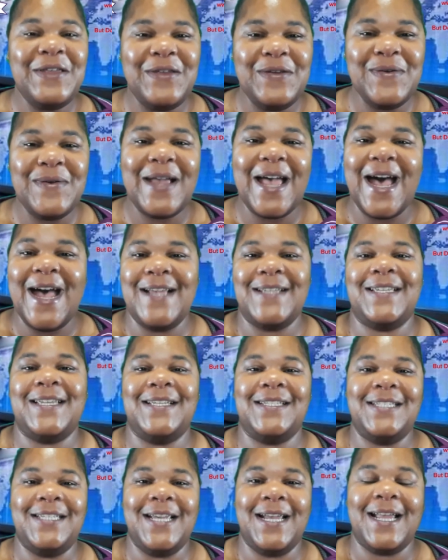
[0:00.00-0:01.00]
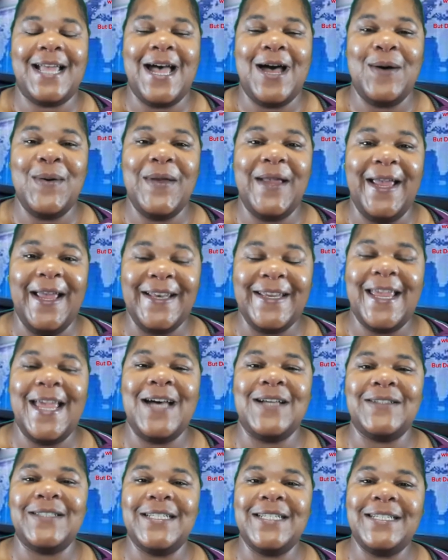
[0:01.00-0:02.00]
you guys can check out
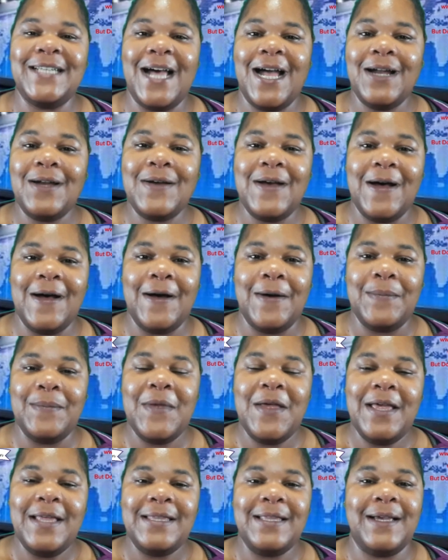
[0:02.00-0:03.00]
incounseling.com.